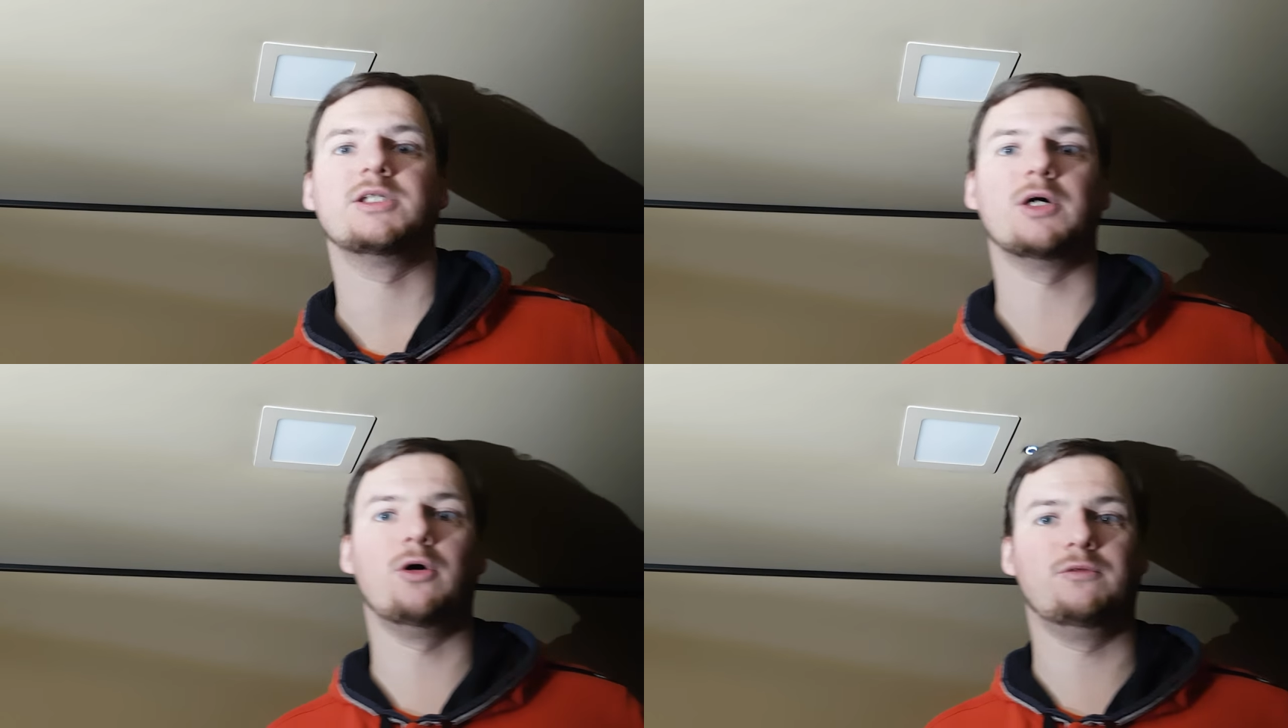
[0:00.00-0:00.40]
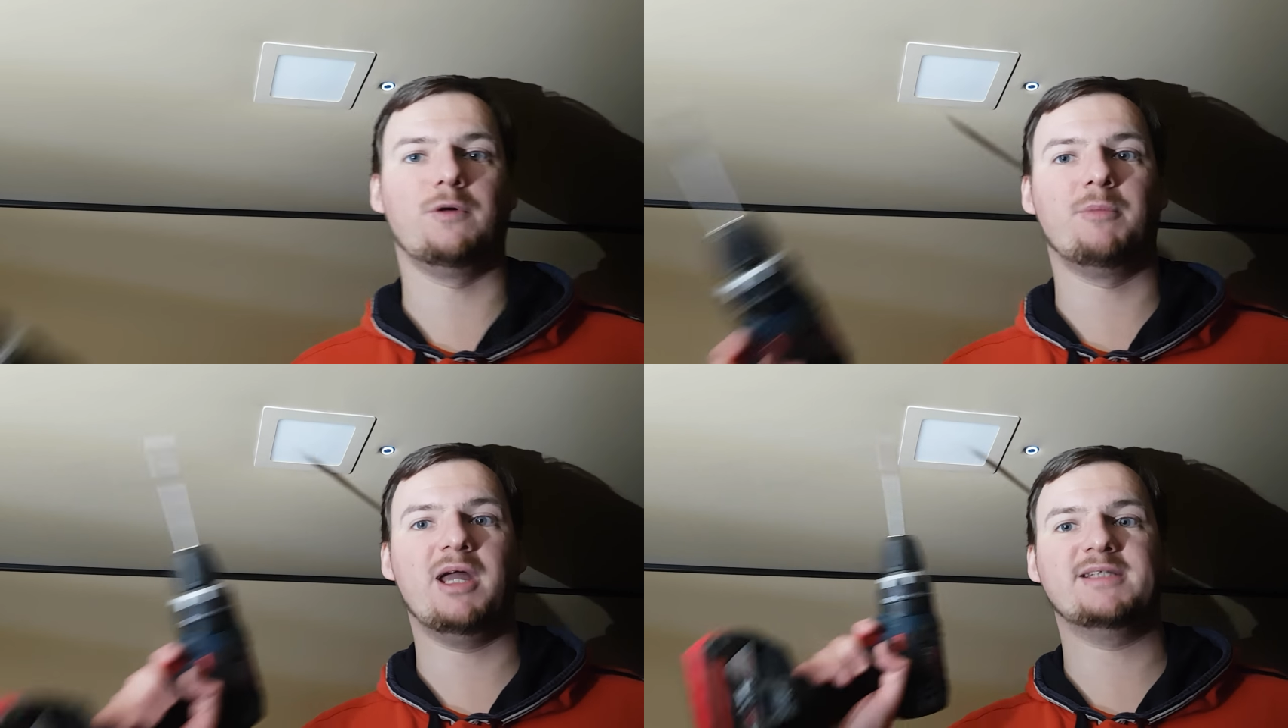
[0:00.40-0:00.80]
so
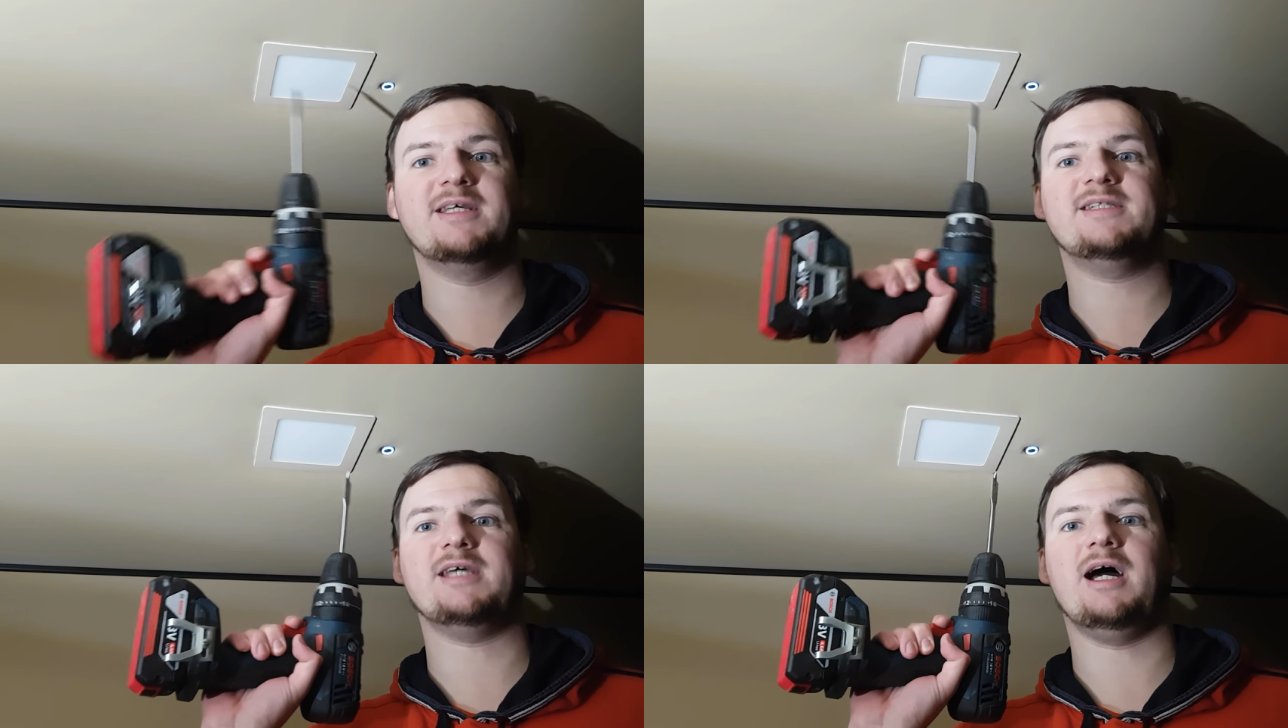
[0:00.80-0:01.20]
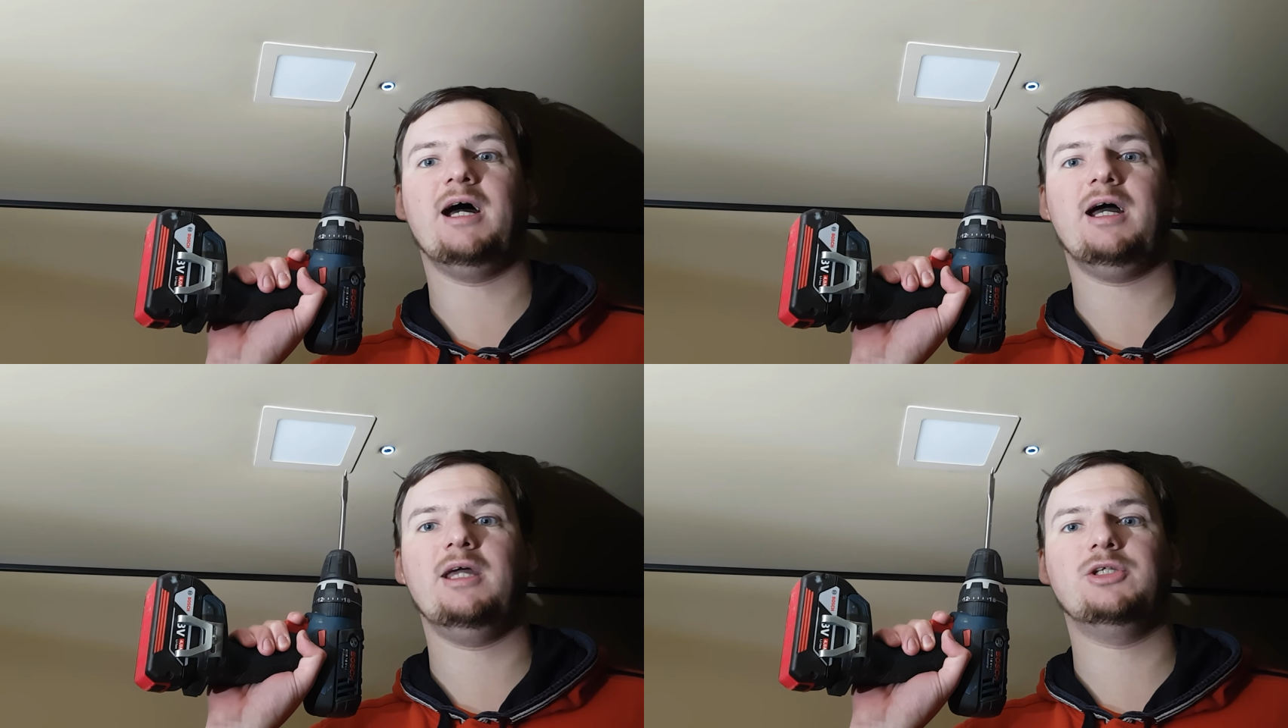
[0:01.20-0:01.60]
for make this
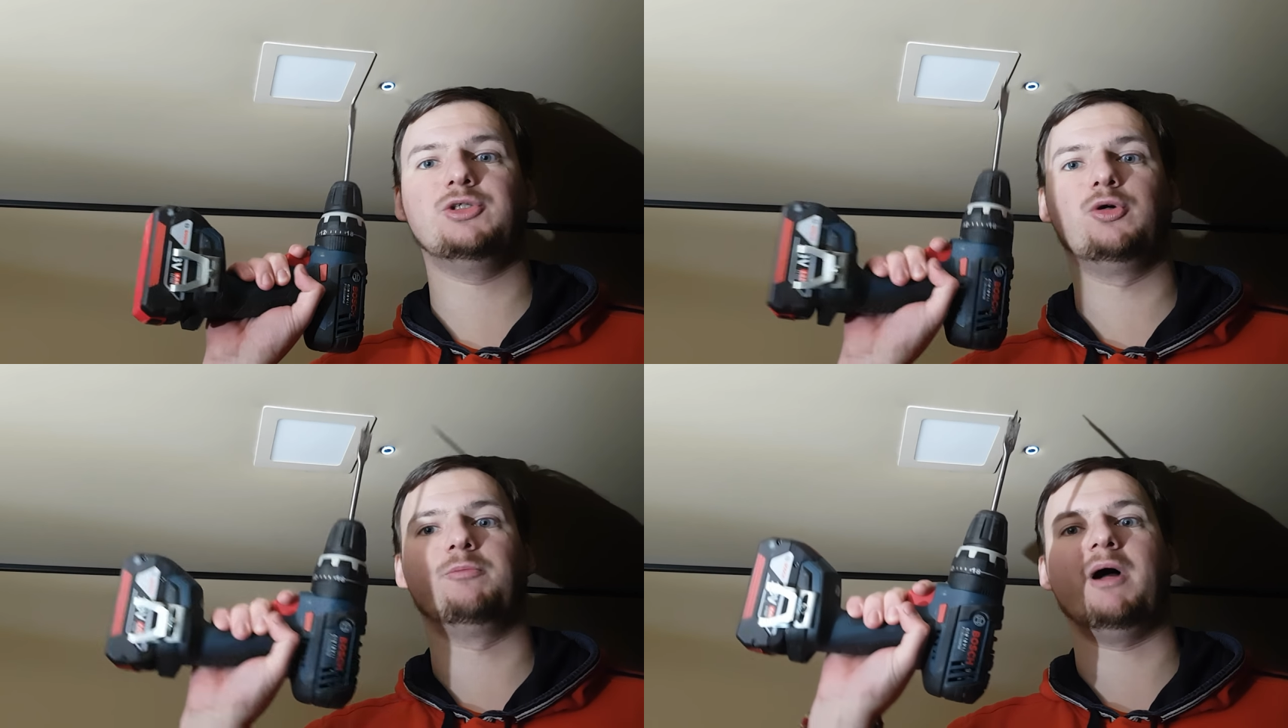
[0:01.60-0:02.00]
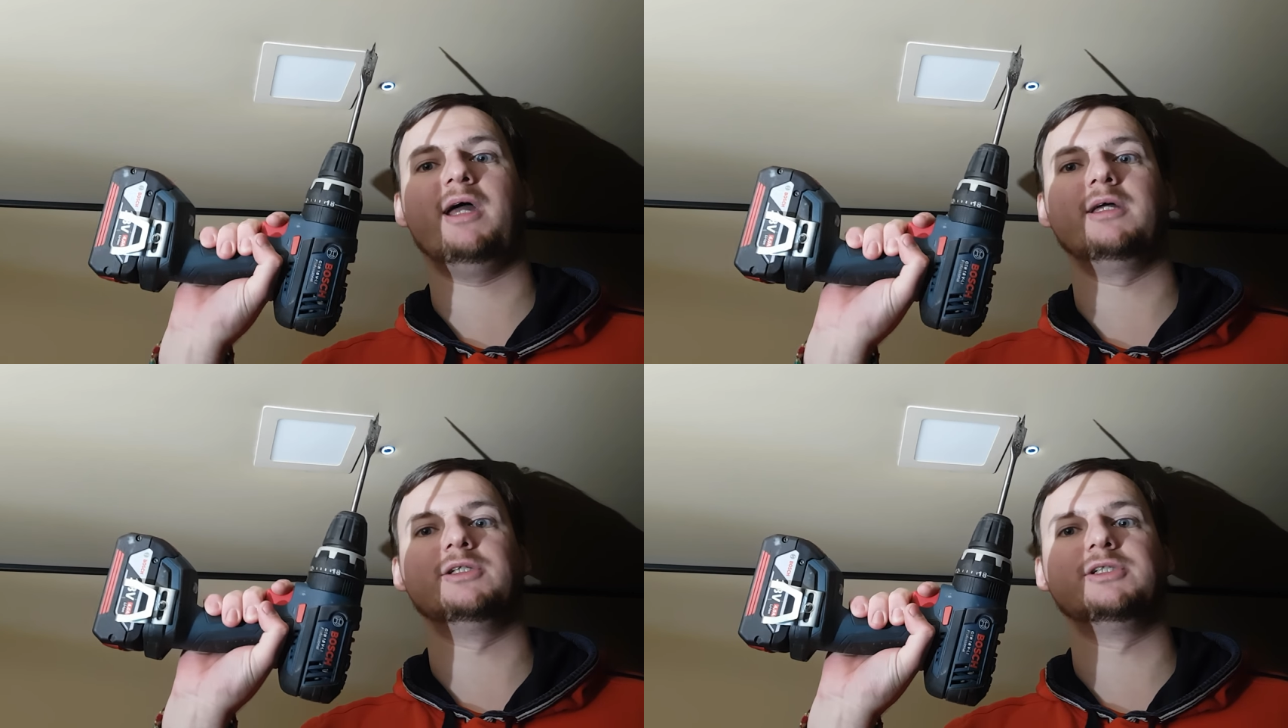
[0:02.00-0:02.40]
I took
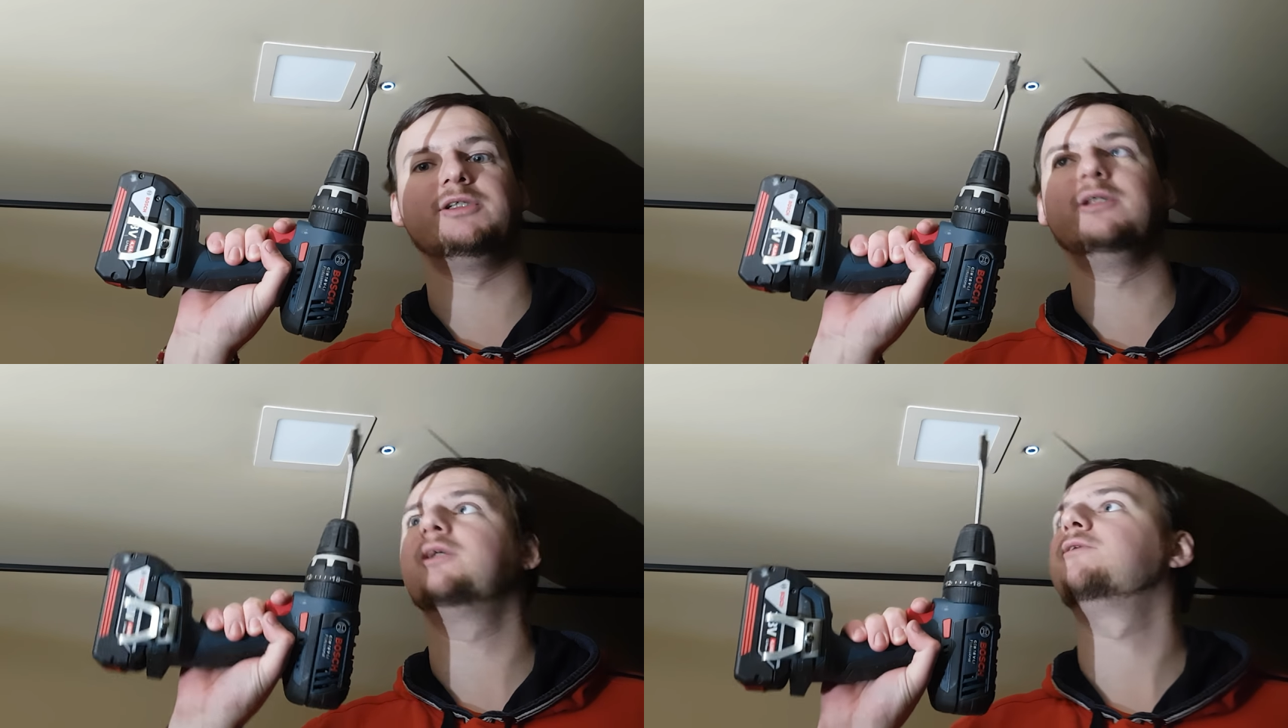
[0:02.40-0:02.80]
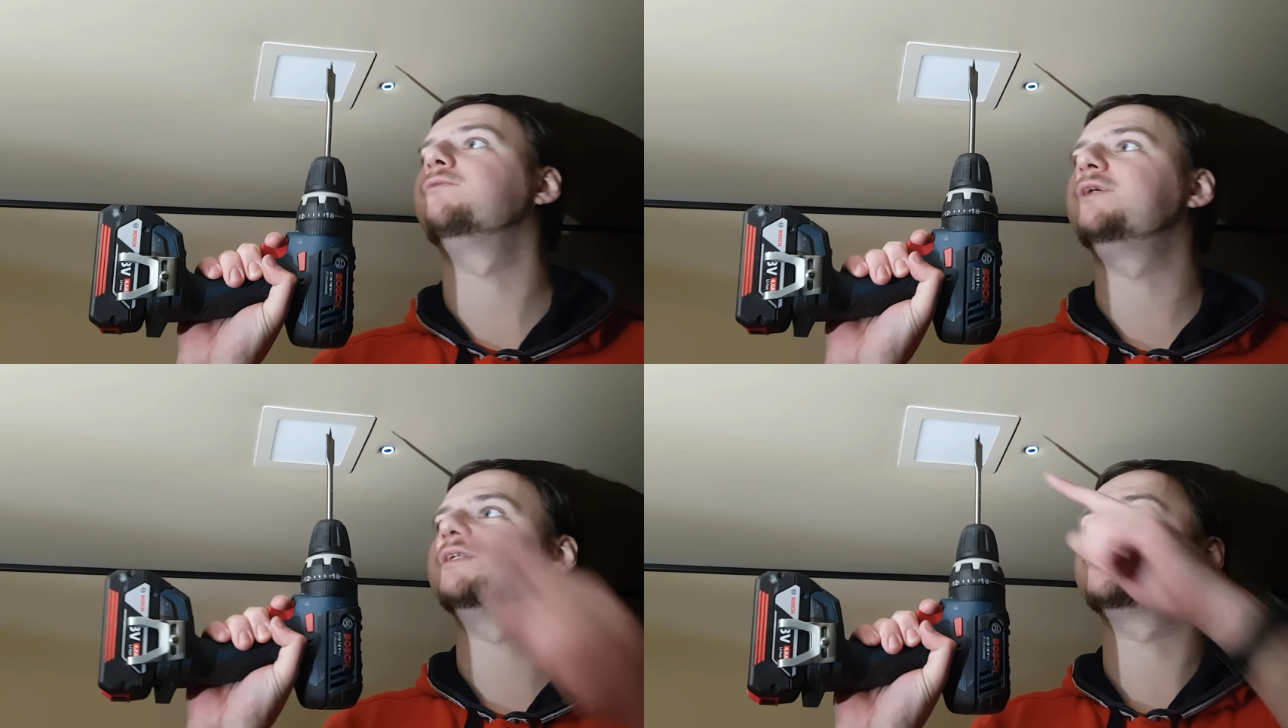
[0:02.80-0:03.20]
my drill
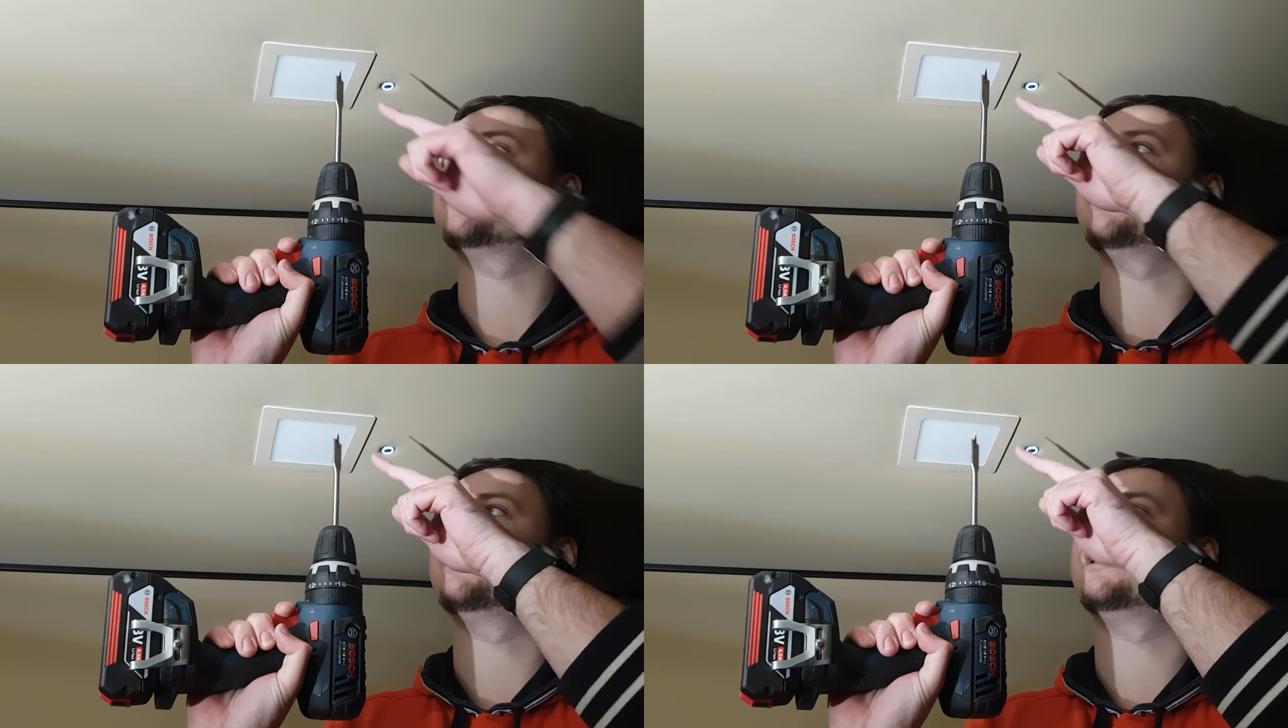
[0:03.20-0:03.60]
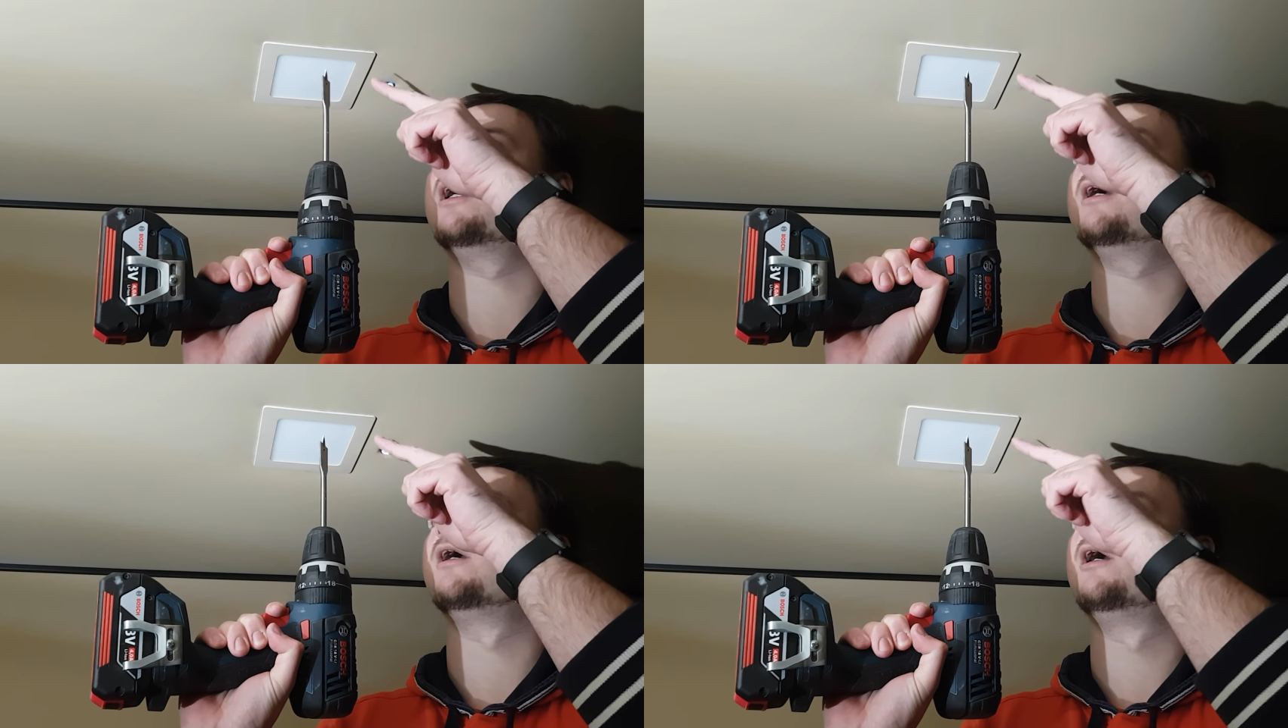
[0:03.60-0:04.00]
with
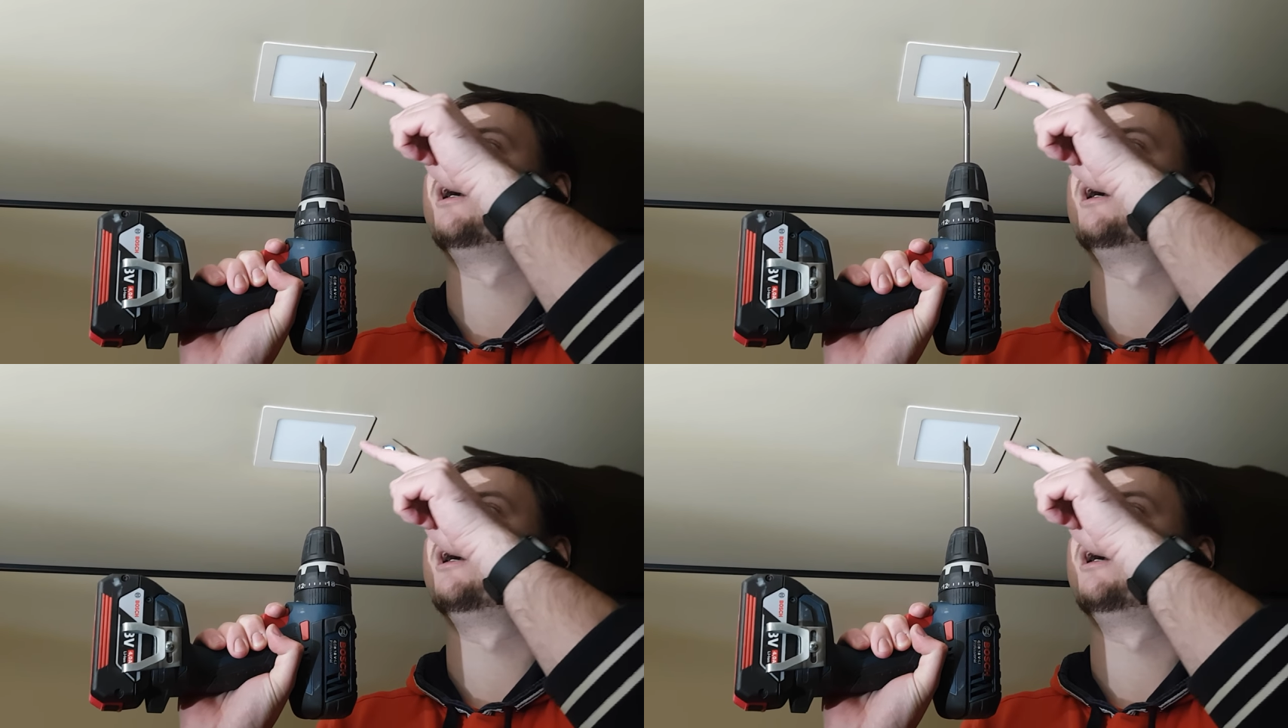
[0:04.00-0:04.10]
a